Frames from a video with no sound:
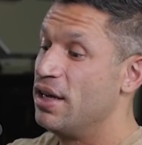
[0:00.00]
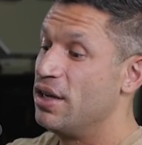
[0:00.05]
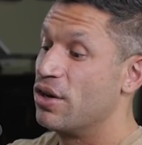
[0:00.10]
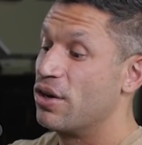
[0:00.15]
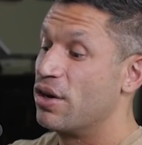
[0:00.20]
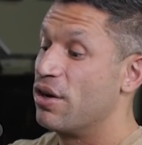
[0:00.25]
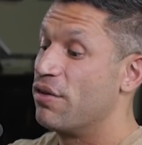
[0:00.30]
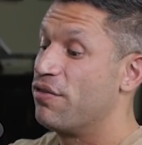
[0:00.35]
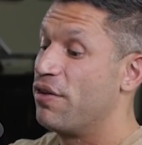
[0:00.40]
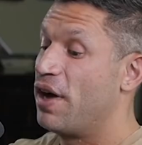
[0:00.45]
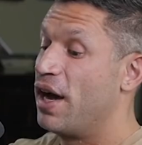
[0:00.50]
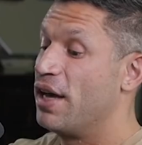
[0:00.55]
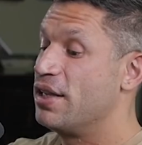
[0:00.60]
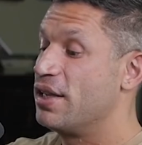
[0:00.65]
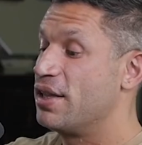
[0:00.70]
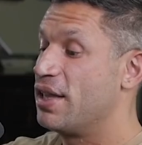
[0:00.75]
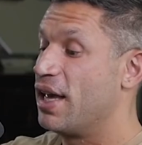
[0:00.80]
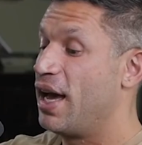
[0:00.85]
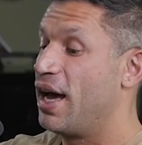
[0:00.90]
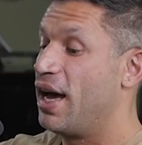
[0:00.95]
You're going to find
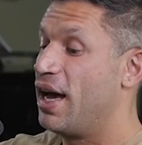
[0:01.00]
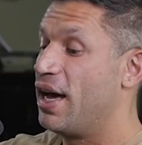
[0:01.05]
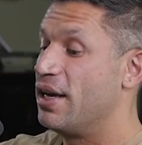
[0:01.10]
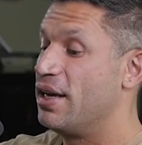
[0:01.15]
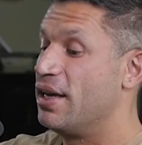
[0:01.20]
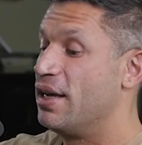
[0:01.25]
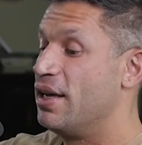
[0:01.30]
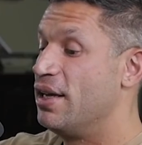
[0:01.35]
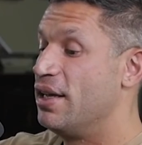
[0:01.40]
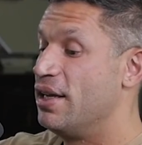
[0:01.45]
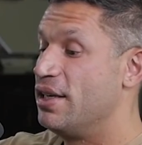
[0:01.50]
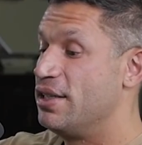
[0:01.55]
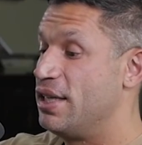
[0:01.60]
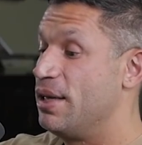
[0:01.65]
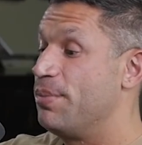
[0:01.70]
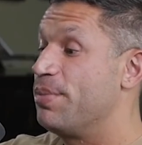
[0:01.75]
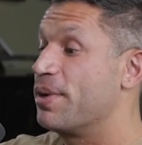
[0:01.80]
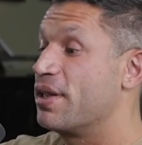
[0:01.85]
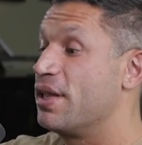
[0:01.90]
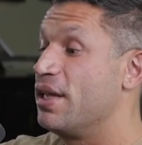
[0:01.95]
that they had
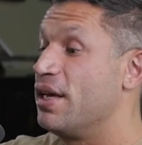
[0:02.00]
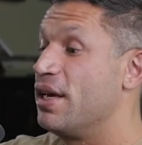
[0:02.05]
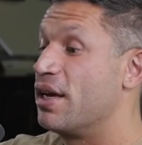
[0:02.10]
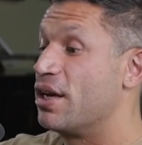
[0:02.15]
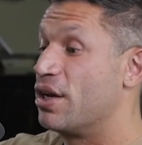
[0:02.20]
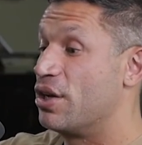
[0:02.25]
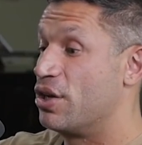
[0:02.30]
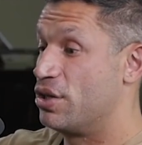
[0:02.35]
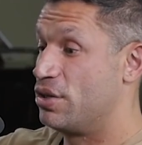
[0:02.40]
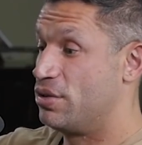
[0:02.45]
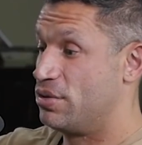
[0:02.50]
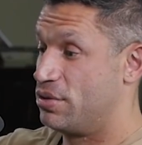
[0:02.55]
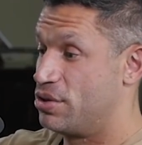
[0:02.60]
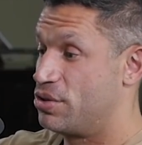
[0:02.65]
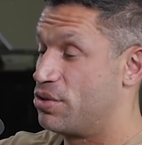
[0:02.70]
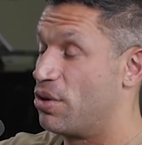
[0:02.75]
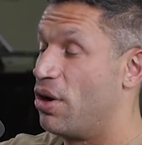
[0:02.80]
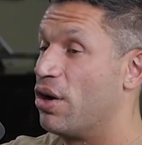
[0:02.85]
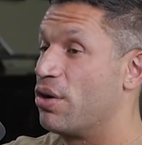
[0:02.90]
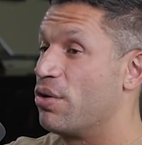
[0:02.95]
typically a
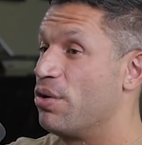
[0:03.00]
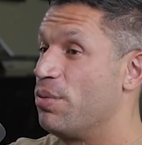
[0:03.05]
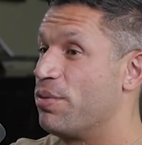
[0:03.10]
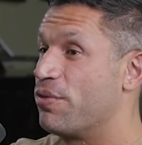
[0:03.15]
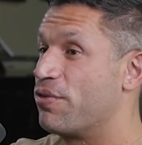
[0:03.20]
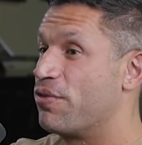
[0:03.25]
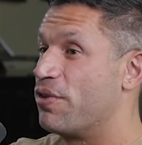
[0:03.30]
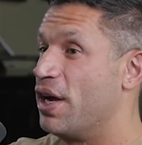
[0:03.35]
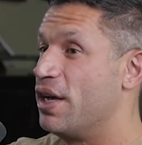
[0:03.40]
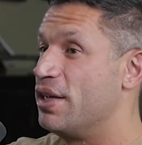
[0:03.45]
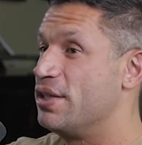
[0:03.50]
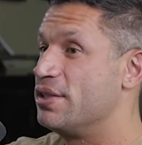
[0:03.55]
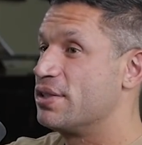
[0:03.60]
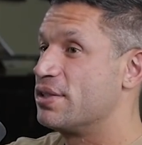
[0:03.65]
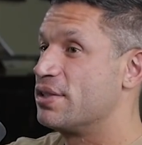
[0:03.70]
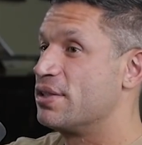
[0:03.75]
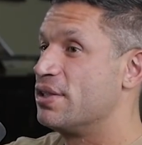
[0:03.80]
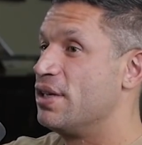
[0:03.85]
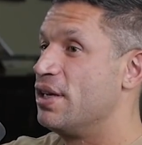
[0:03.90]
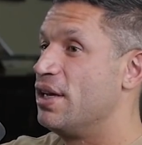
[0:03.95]
strong group of
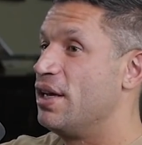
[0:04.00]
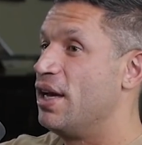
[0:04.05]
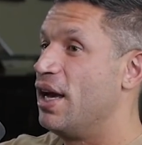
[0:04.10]
friends